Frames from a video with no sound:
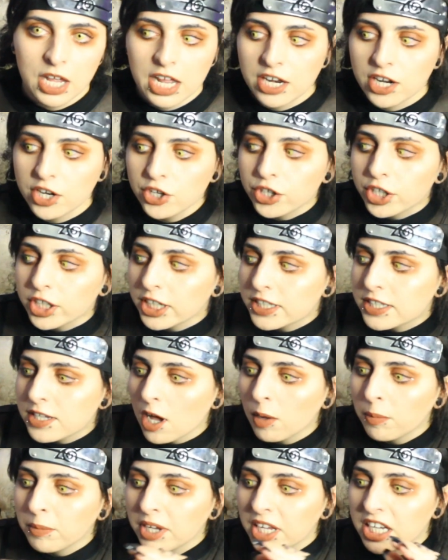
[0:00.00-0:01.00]
Now you're going to
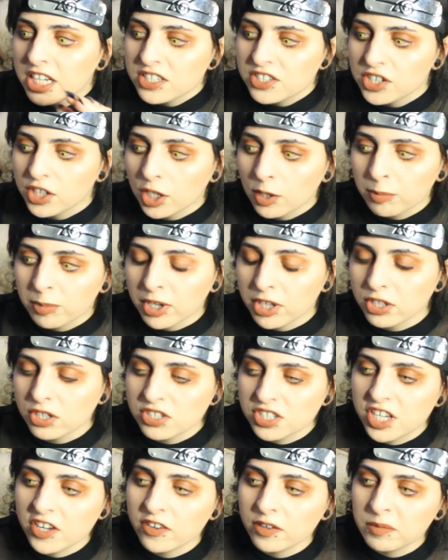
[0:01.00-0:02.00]
tell me his younger brother
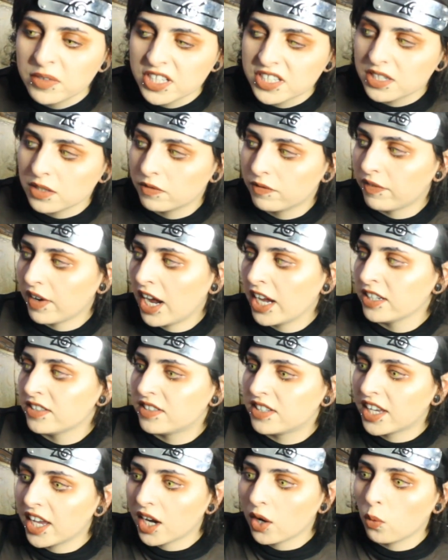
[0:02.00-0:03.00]
is giving me this
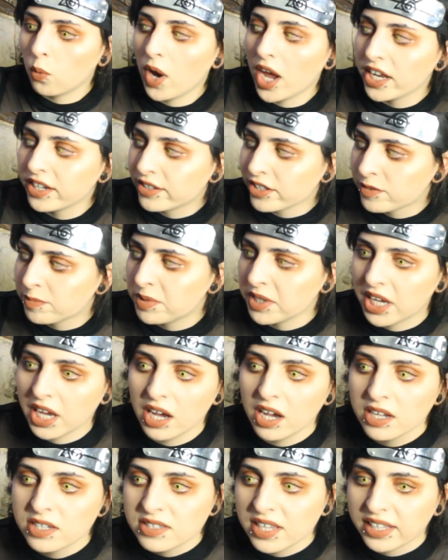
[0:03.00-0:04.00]
advice to get away just
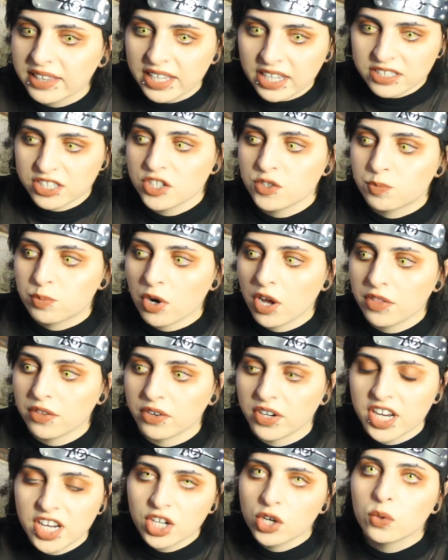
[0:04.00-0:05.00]
because? Like, that's his
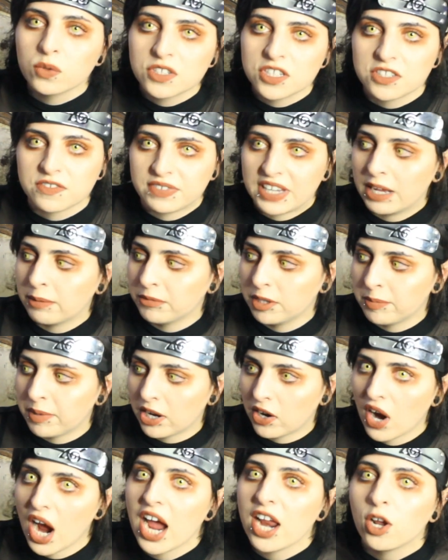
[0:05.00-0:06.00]
brother. He knows his family
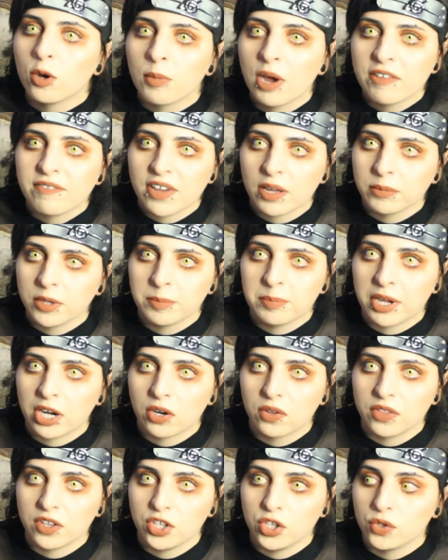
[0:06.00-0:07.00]
better. I know my family
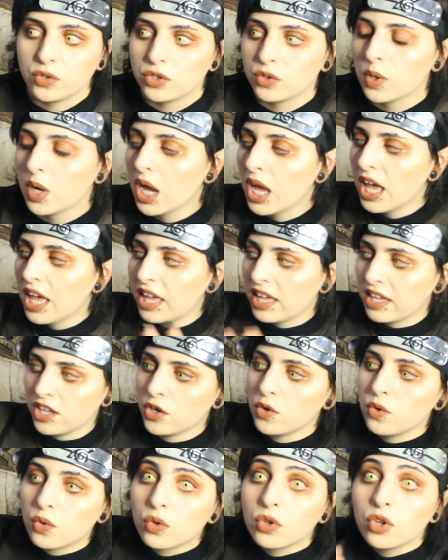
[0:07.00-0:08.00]
better than you do.
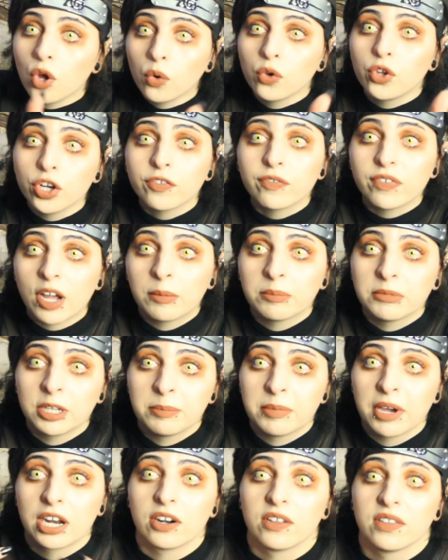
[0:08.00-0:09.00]
You know your family
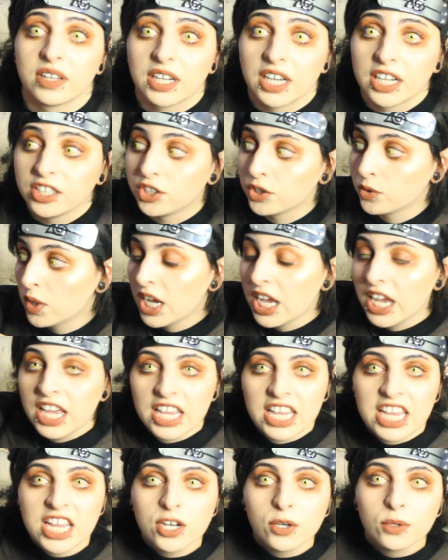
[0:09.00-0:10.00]
better than I do.
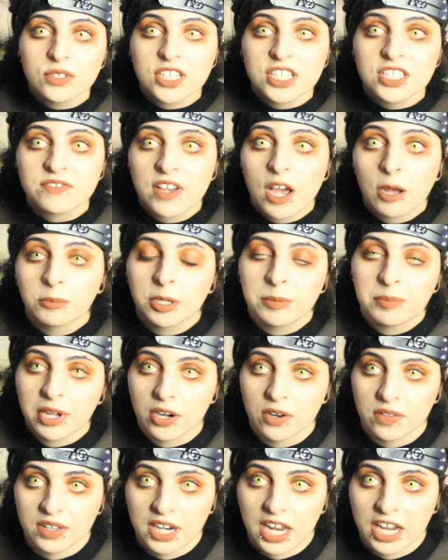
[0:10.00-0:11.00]
He knows his family
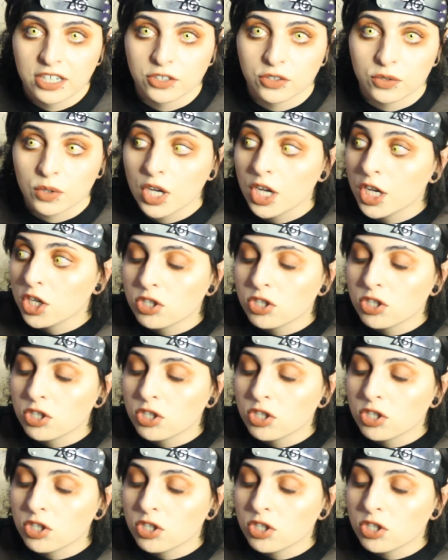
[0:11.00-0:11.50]
better than I do.